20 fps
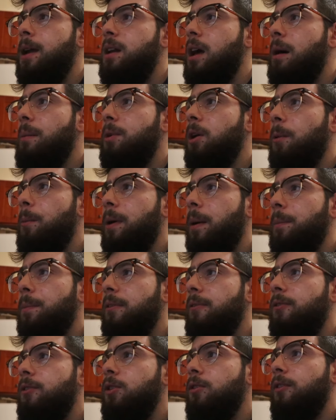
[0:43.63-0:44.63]
I'm going to open up the
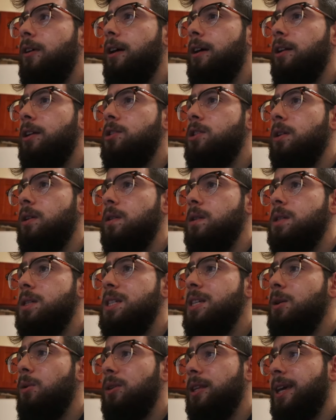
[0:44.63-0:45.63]
viewfinder so you can
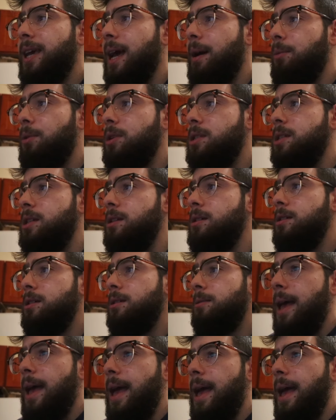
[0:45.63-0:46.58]
see what the camera sees.